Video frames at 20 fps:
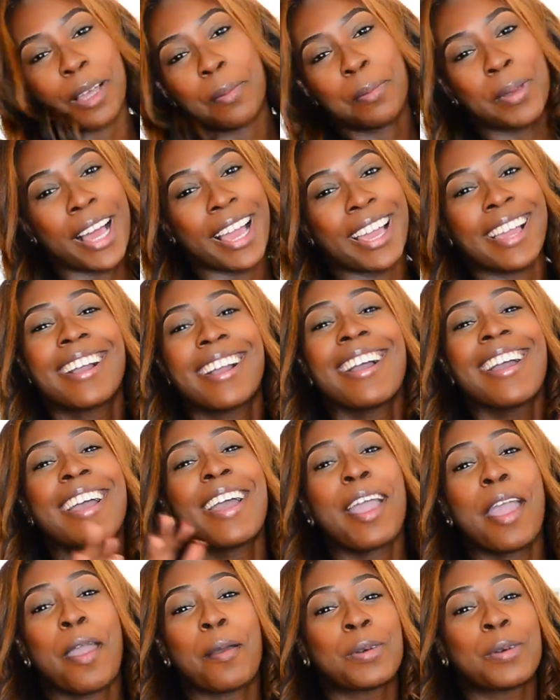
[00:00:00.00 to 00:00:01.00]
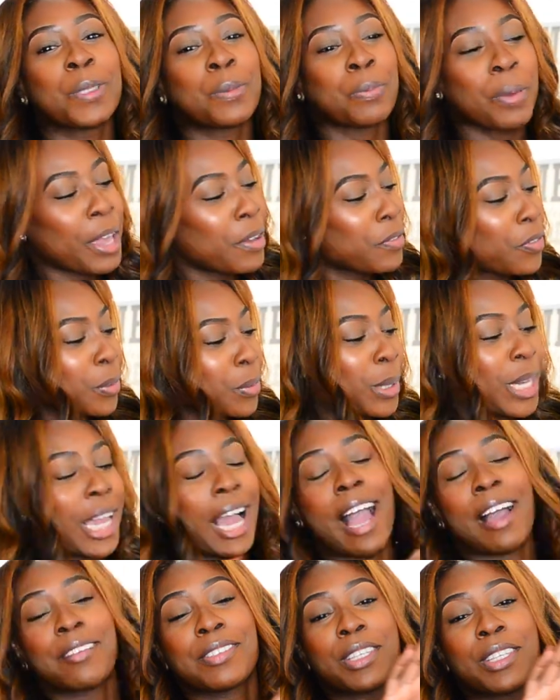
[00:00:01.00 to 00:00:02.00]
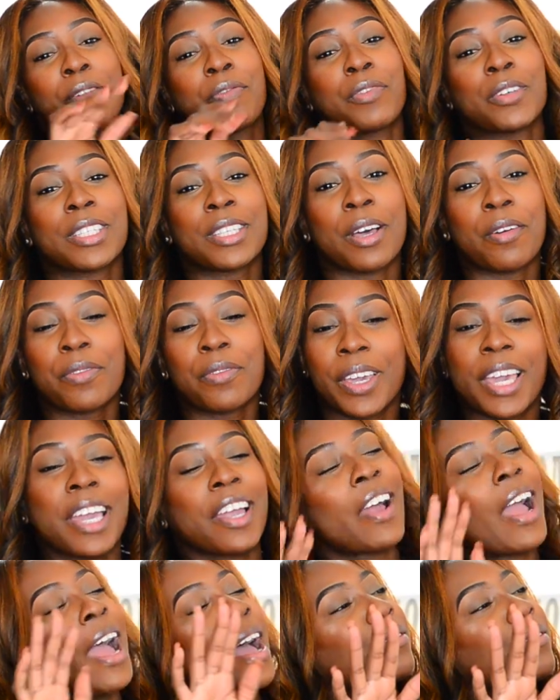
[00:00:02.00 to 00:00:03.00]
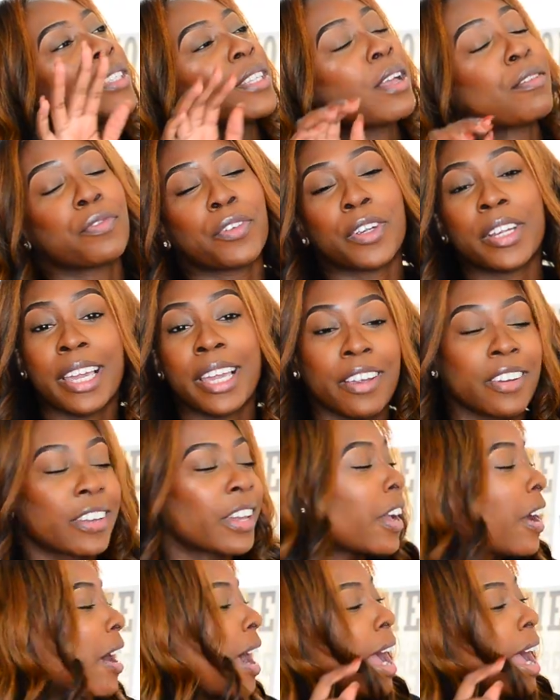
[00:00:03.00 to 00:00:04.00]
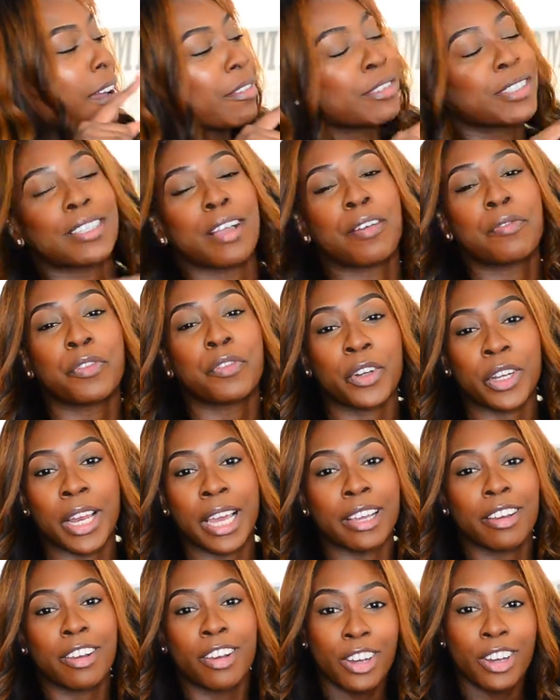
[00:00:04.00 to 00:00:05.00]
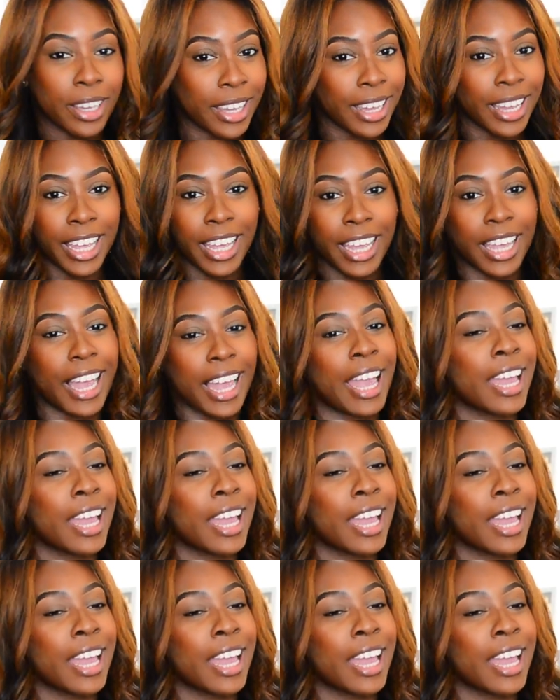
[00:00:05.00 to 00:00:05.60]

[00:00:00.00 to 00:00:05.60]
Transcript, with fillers: I'm like, it was made for me. I have stuff for self-care. I have stuff for hair care. I have stuff for like cooking.